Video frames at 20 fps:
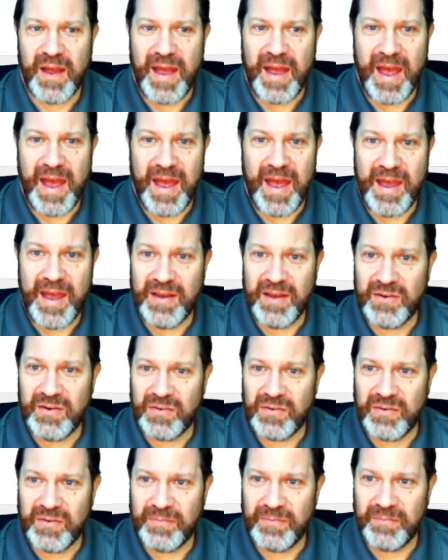And
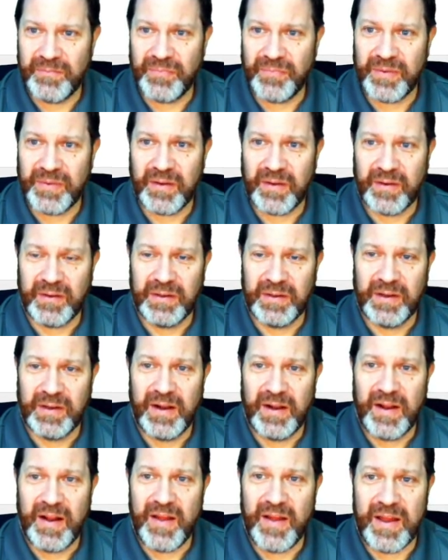
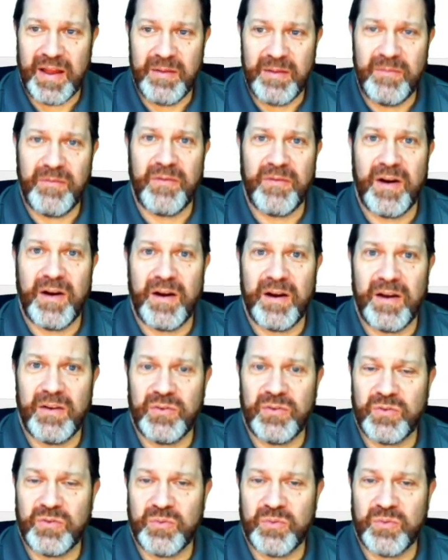in files,